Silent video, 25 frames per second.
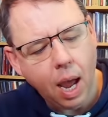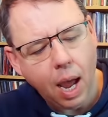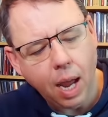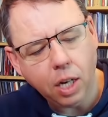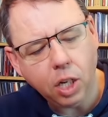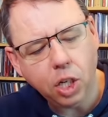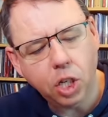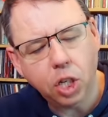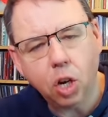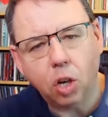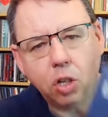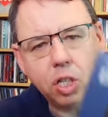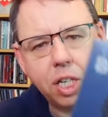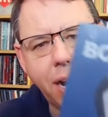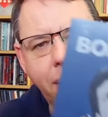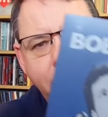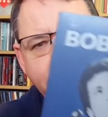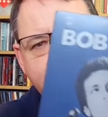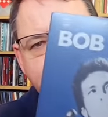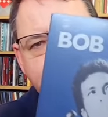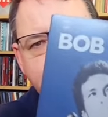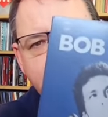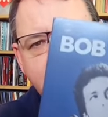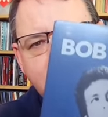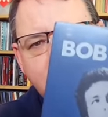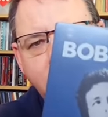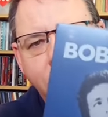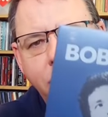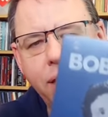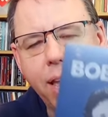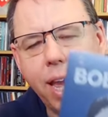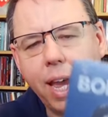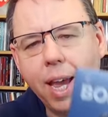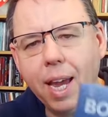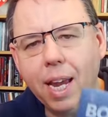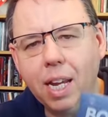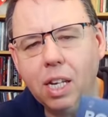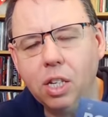And George Harrison's on
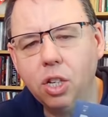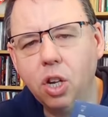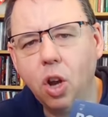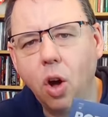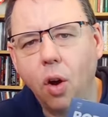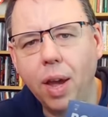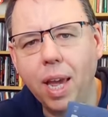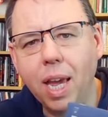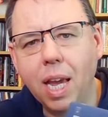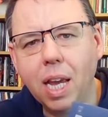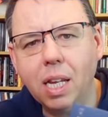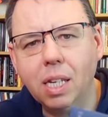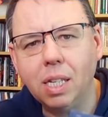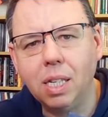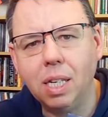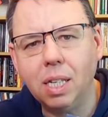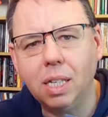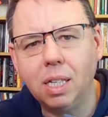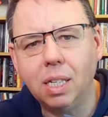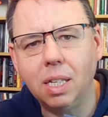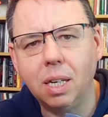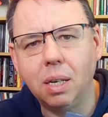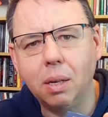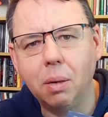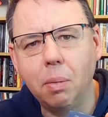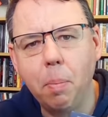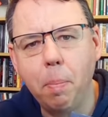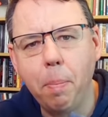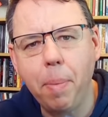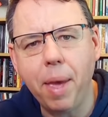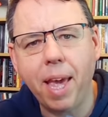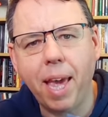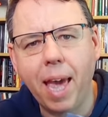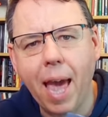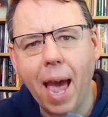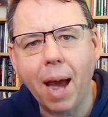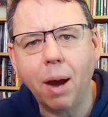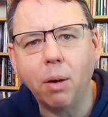there. He's not easy to
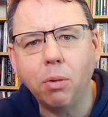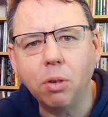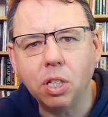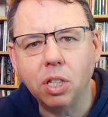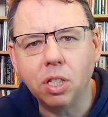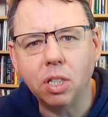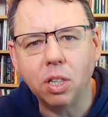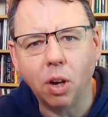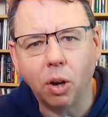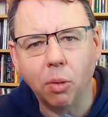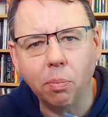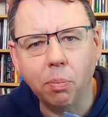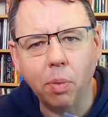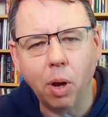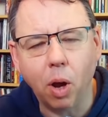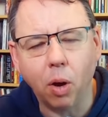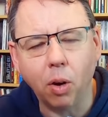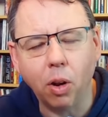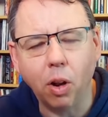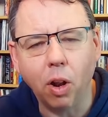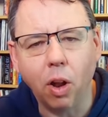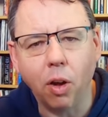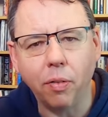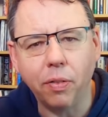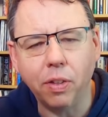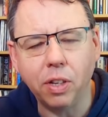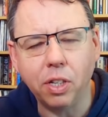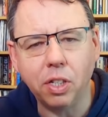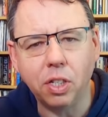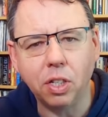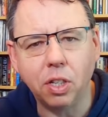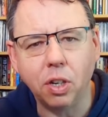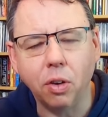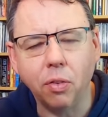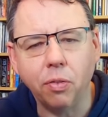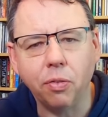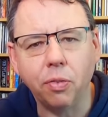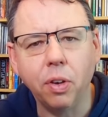pick out on a lot of this
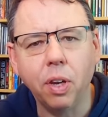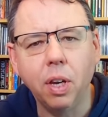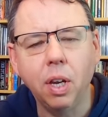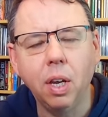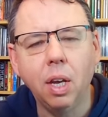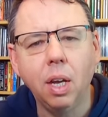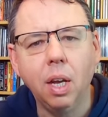stuff.